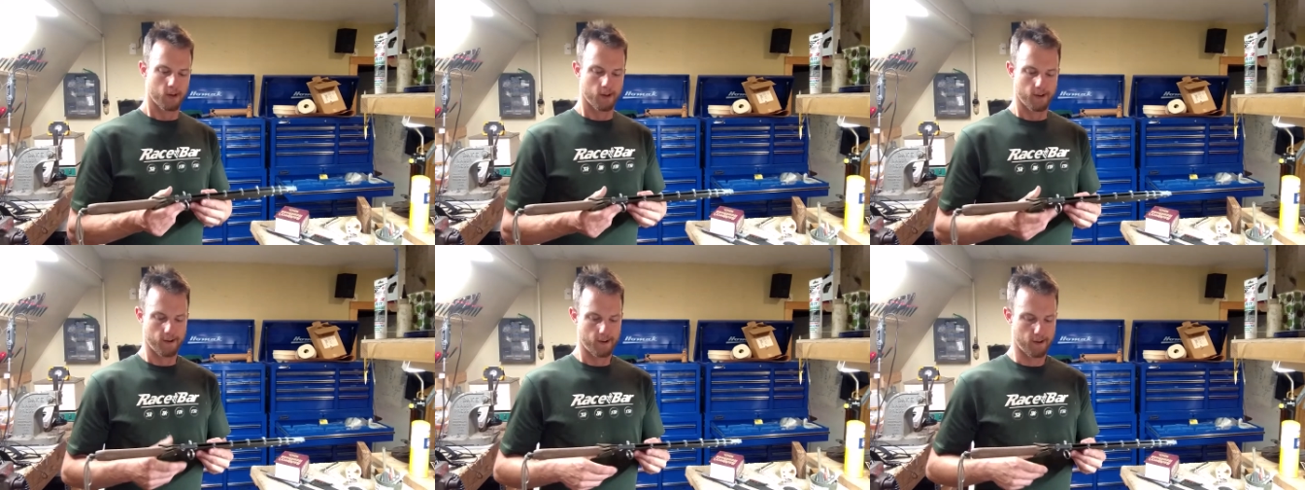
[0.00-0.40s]

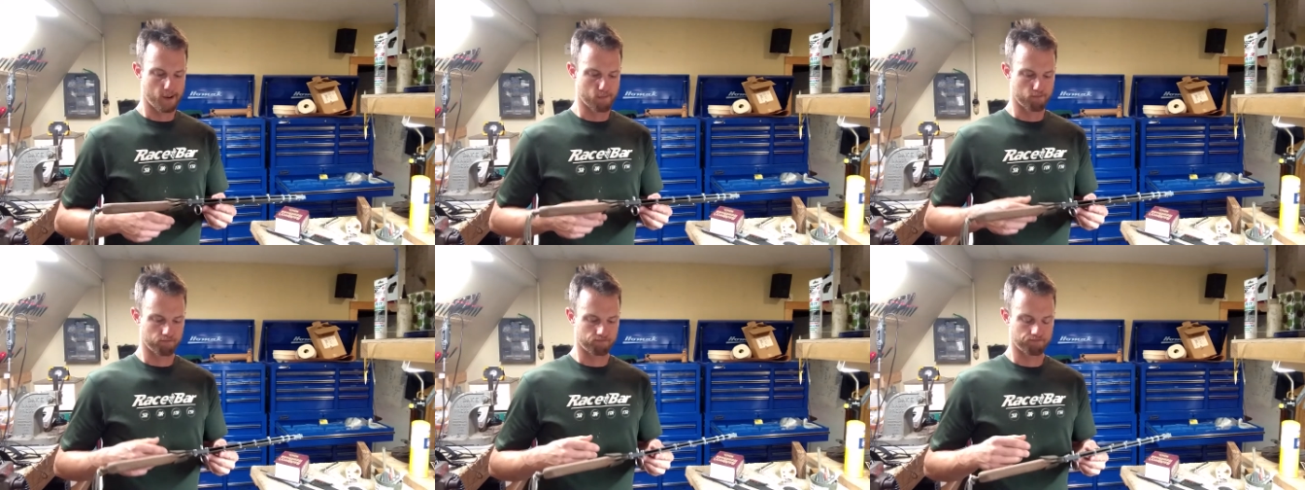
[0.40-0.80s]

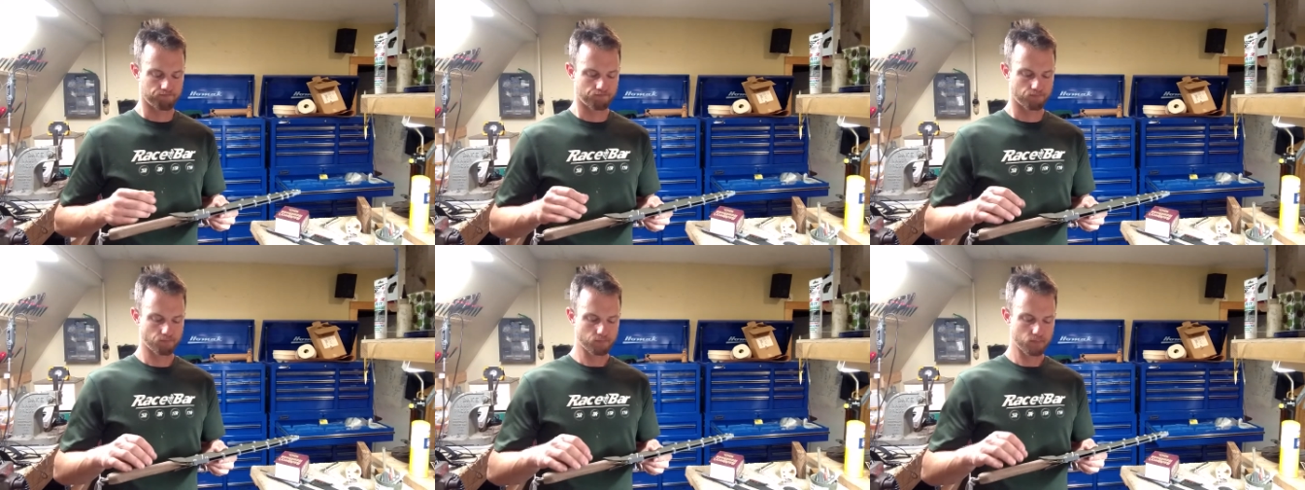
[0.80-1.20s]
Of
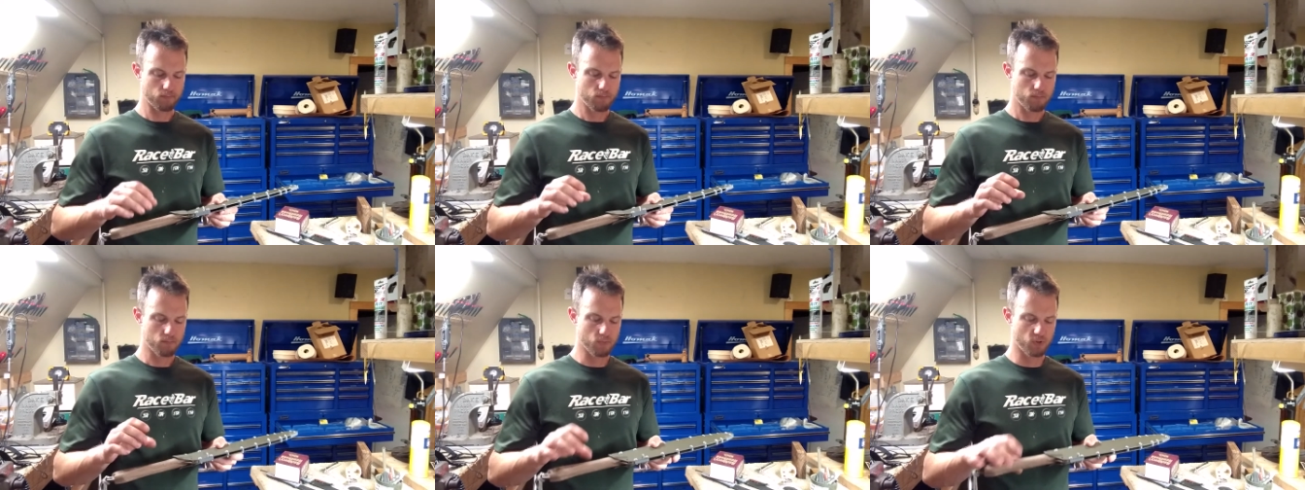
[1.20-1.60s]

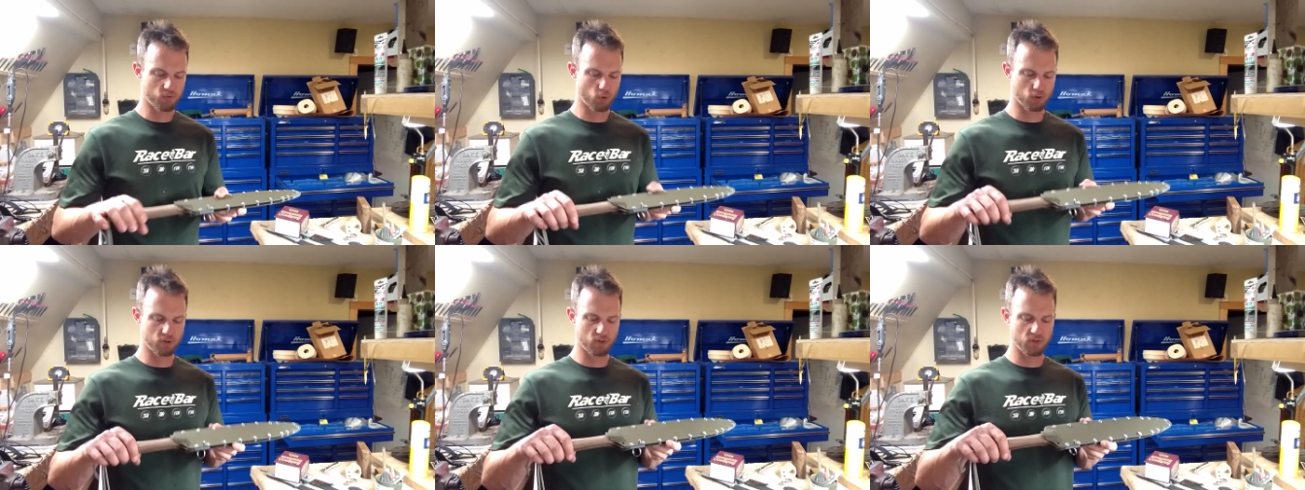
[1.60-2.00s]

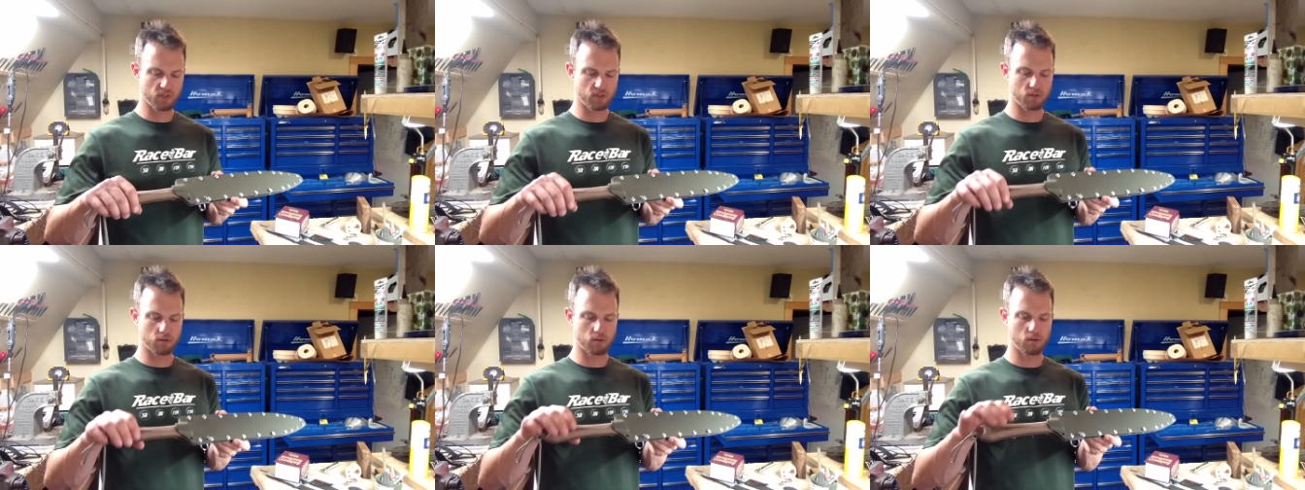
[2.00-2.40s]
course,
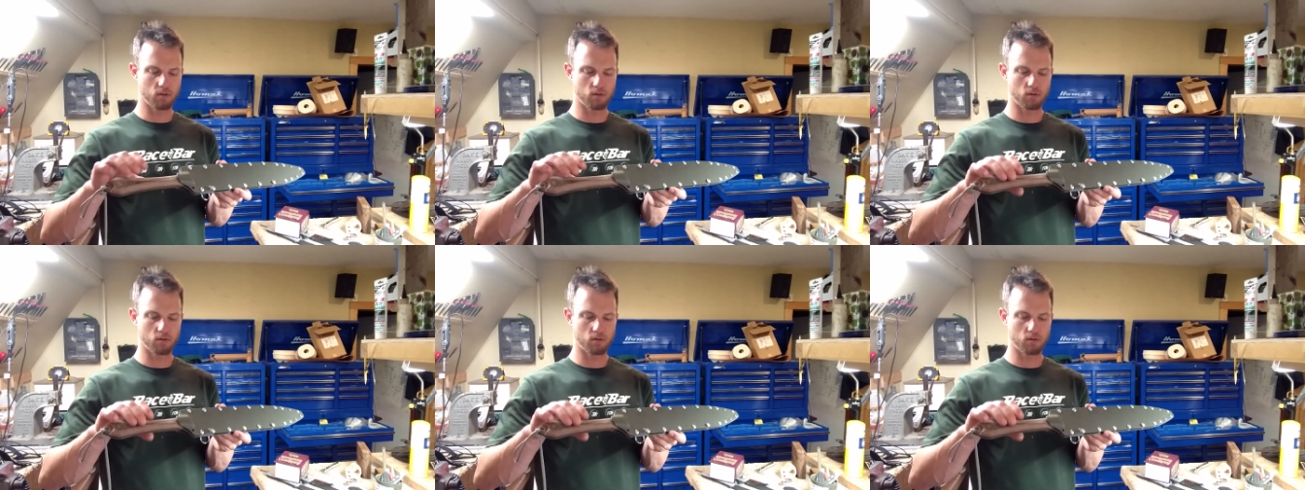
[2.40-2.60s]
this